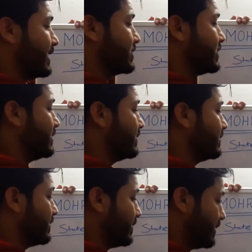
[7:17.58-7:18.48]
direction,
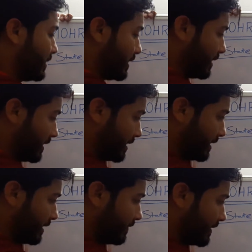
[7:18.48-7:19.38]
and
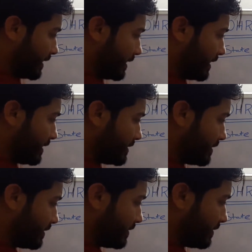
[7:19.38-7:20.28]
another one
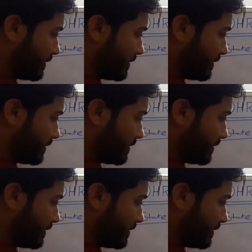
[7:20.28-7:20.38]
is